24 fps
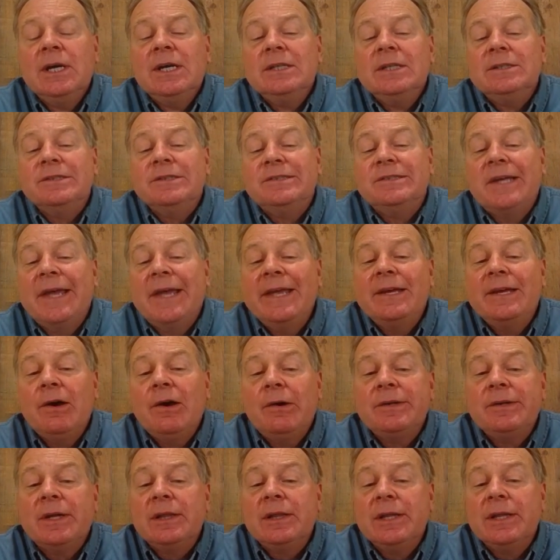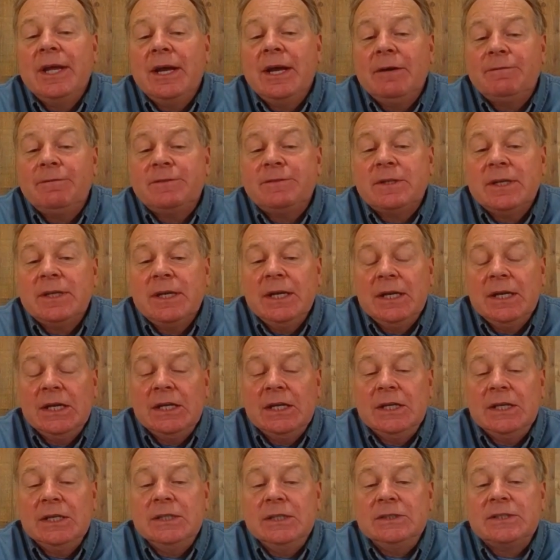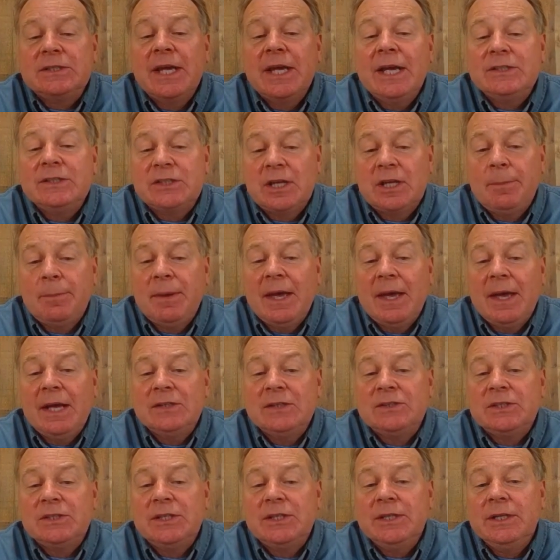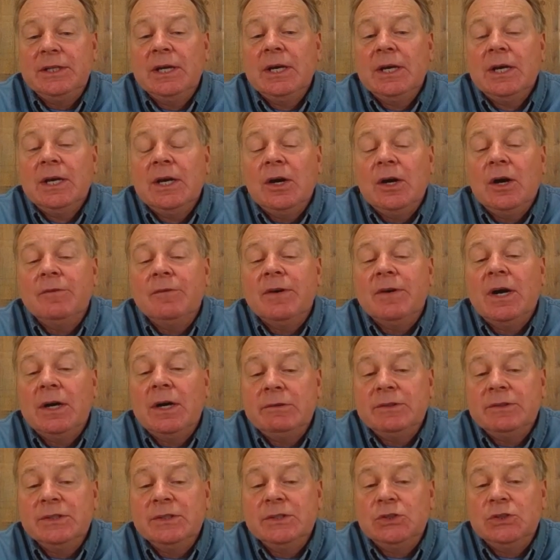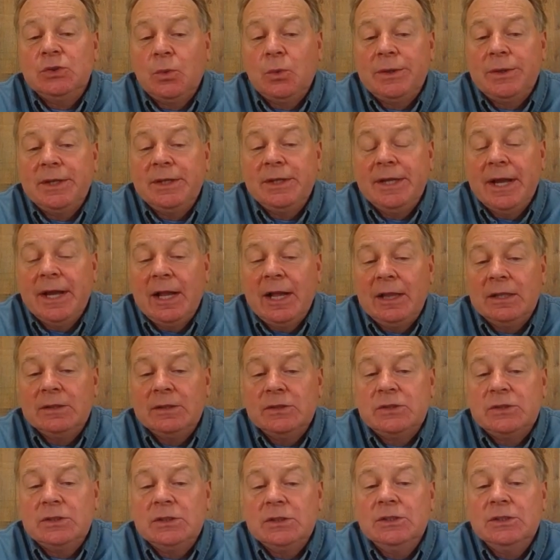The tank on the left has a capacity of 120 gallons.